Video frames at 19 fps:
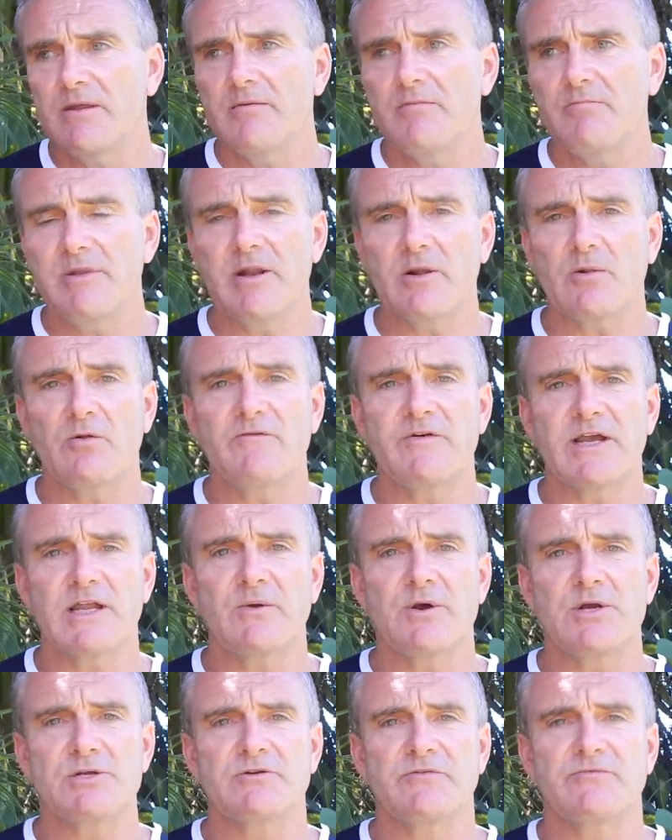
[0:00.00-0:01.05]
medical
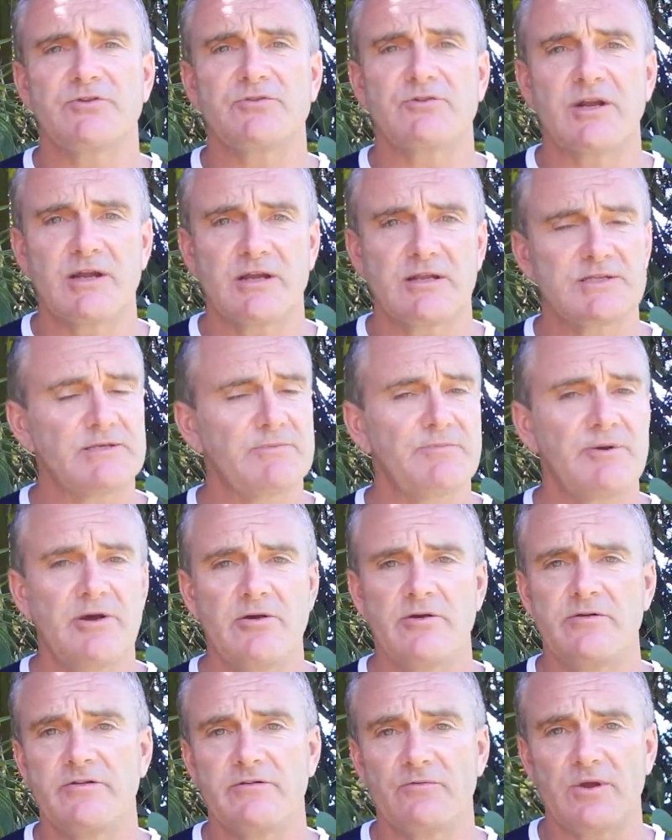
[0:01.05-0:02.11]
evacuation off the track, it's
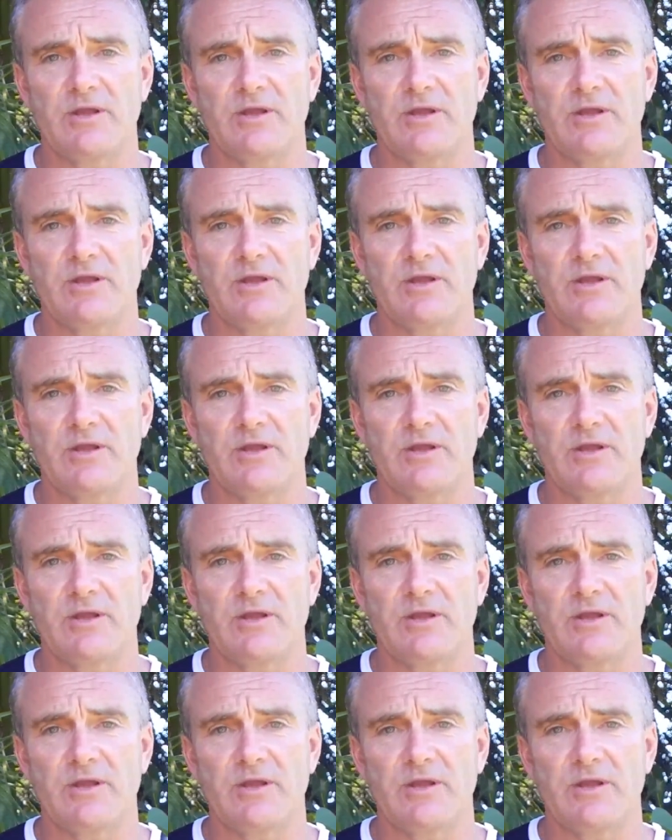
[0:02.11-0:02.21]
imperative